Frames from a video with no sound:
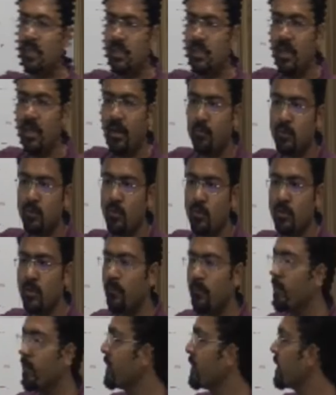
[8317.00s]
aqua solution.
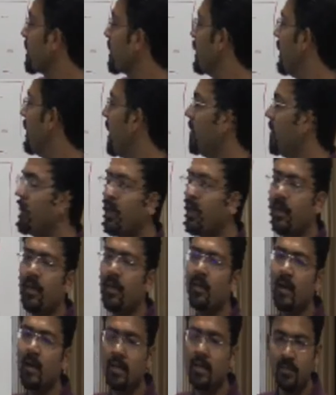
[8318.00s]
I'll be getting a
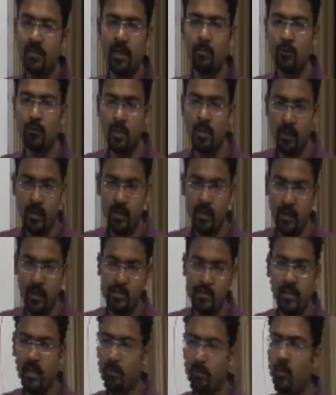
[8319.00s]
larger HCl
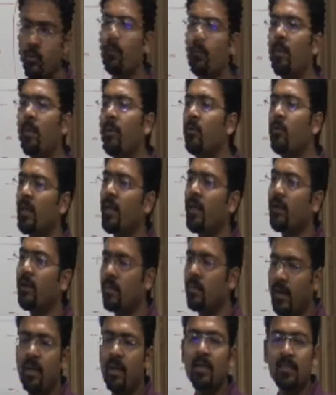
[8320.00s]
aqua, or maybe you take
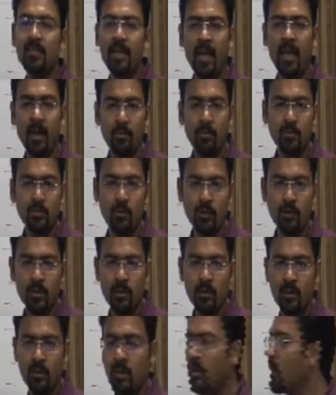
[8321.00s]
NaCl aqua solution,
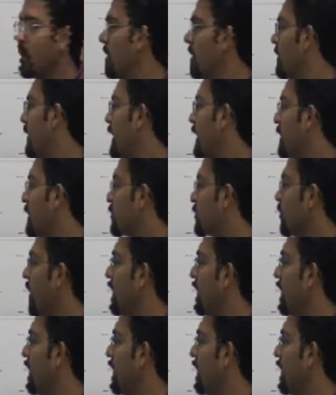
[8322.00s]
right? So I'll